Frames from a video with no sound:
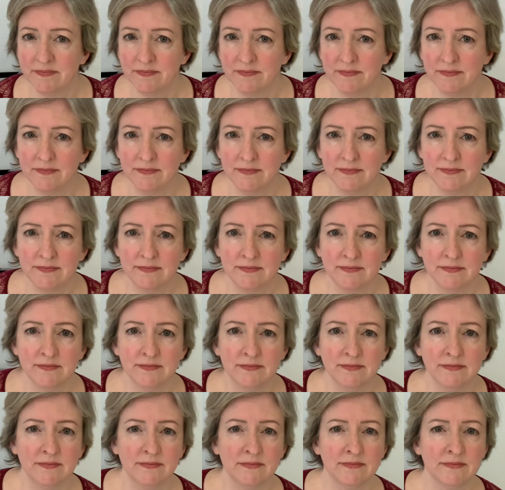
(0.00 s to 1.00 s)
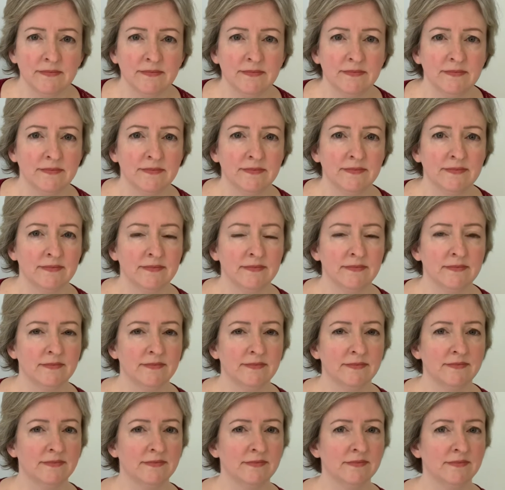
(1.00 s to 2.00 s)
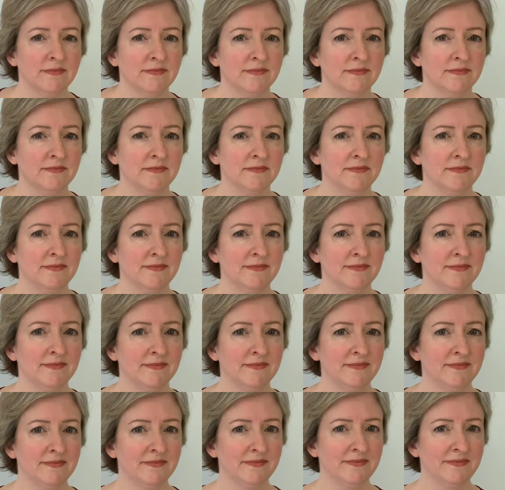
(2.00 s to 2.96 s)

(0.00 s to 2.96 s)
(no one is talking)